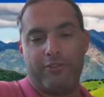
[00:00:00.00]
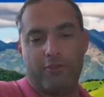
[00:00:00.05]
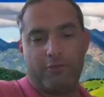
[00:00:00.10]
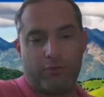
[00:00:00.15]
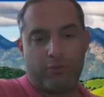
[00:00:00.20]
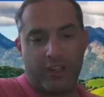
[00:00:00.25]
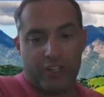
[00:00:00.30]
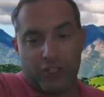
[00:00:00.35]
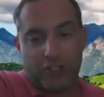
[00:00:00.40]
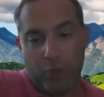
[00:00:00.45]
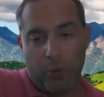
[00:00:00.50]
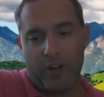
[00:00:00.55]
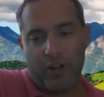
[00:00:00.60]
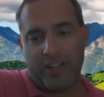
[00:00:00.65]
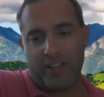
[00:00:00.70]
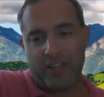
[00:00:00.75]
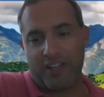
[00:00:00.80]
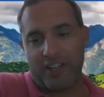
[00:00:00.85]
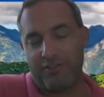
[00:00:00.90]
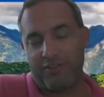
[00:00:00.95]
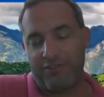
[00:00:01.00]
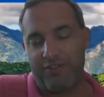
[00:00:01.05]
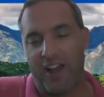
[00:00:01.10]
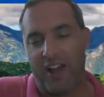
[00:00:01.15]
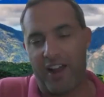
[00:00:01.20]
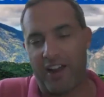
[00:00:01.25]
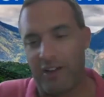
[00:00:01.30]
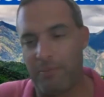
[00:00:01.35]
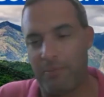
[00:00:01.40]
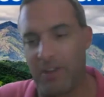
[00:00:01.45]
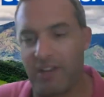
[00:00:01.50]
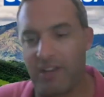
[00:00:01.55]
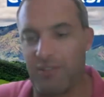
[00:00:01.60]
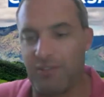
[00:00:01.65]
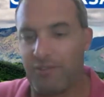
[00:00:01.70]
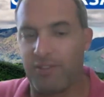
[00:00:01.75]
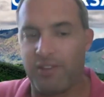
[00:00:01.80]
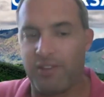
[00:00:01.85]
restoring the environment